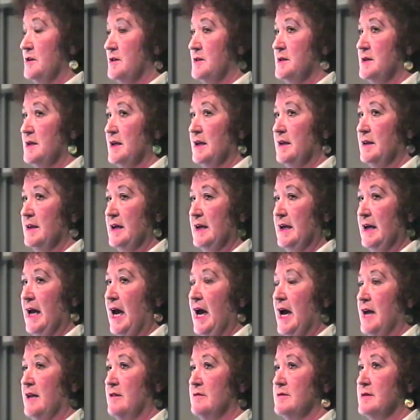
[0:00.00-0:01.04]
noticed the
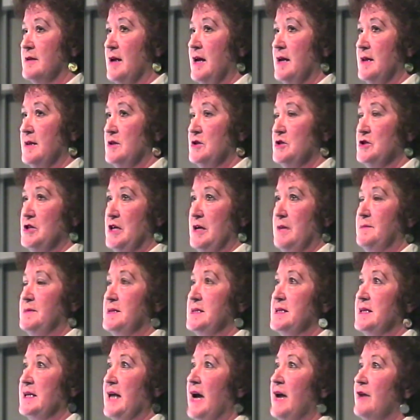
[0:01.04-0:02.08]
cattle and the sheep
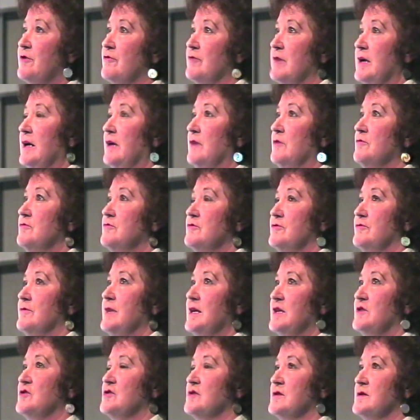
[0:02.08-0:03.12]
scattering in all
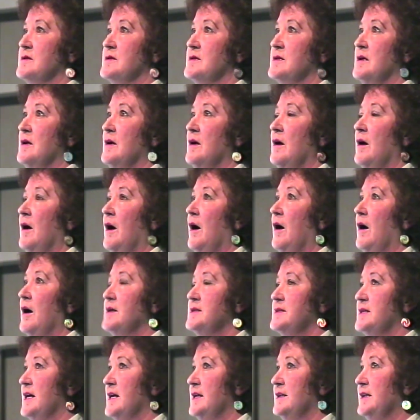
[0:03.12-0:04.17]
directions, I
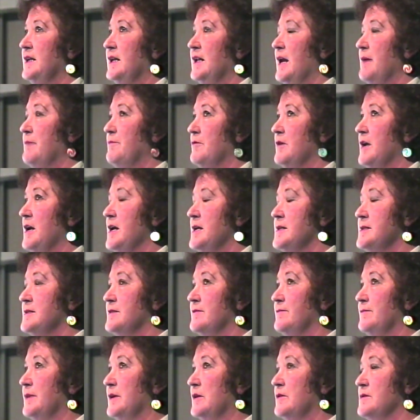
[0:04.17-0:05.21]
started to get
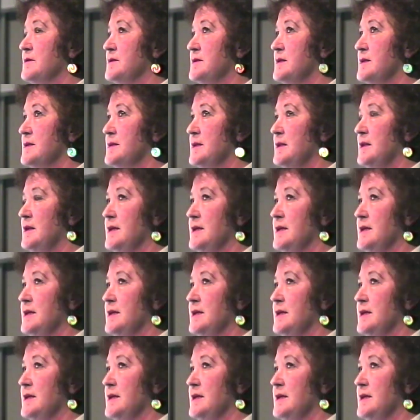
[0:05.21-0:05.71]
apprehensive because this